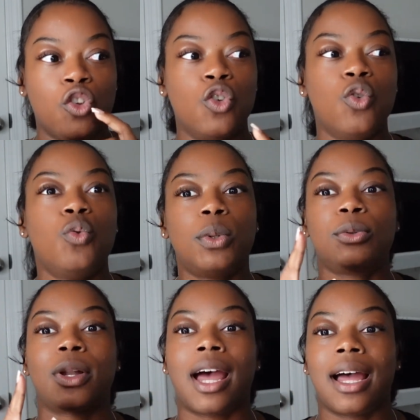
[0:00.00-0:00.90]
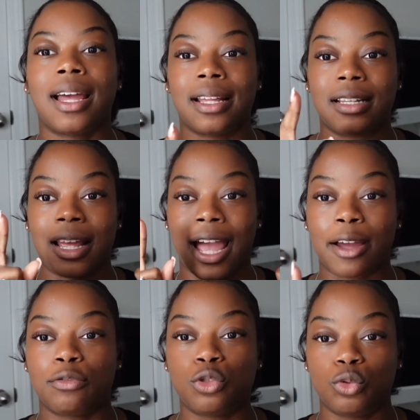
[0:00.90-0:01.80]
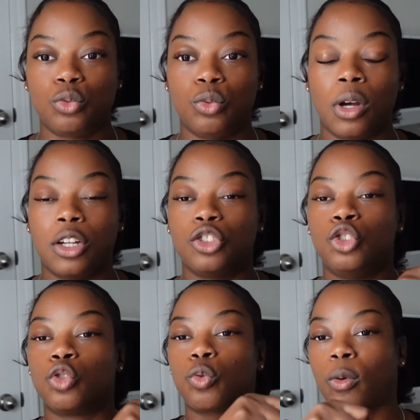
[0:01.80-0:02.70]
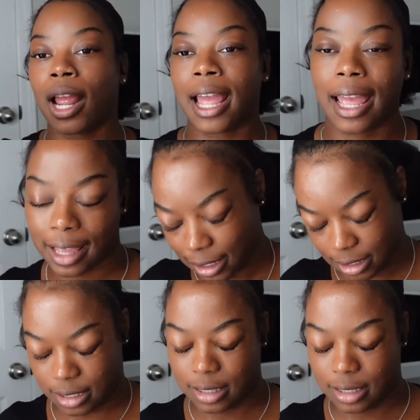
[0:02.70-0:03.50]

you will not have to drag